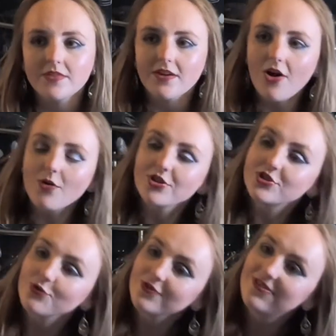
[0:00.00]
Oh, are you
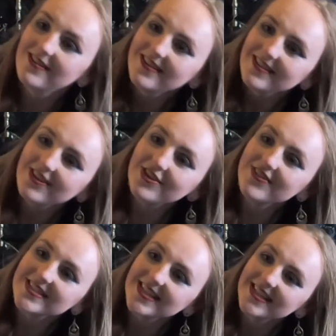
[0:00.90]

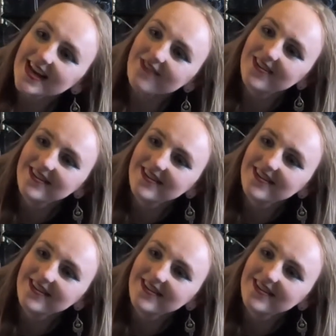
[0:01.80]
listening now?